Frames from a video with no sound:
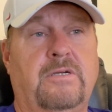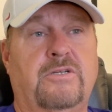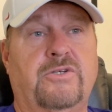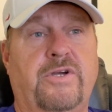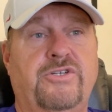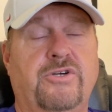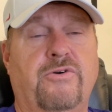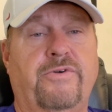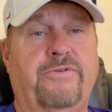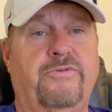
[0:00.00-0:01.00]
So as you're
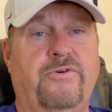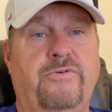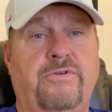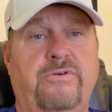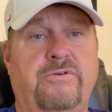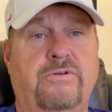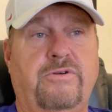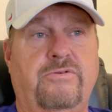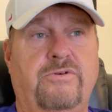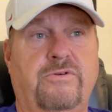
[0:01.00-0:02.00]
going through and
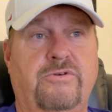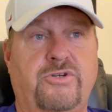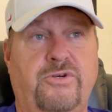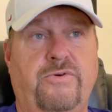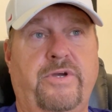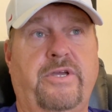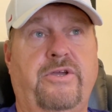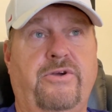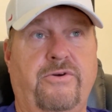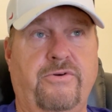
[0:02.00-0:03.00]
you're doing
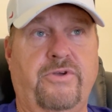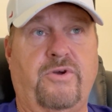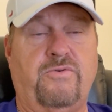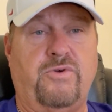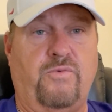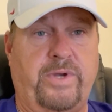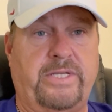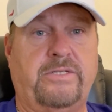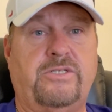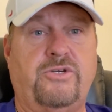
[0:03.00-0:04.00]
your
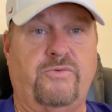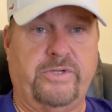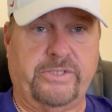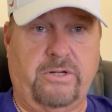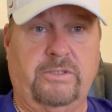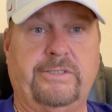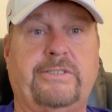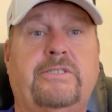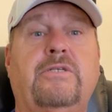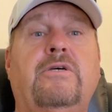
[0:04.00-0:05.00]
wins, your
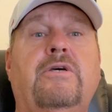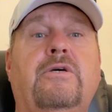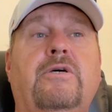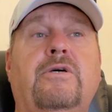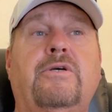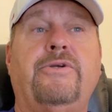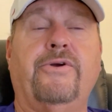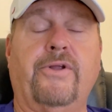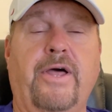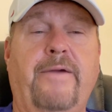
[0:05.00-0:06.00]
results, your
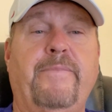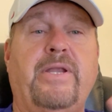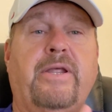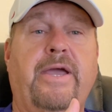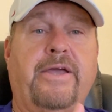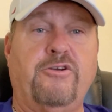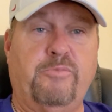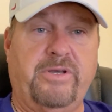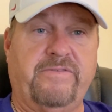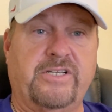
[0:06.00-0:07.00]
alignment, and your
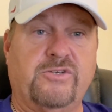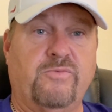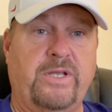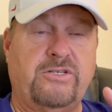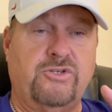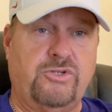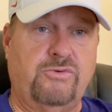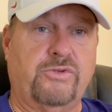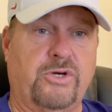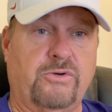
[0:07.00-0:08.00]
pivots, when you do
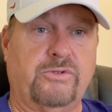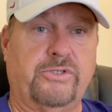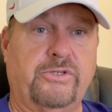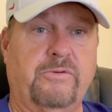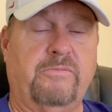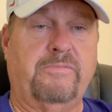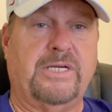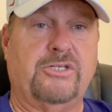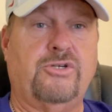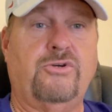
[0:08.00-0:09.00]
those, make
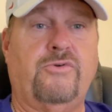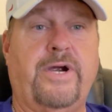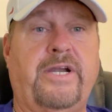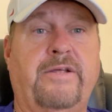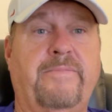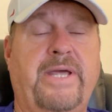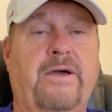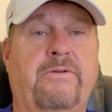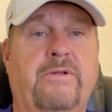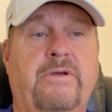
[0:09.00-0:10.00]
sure you write them down.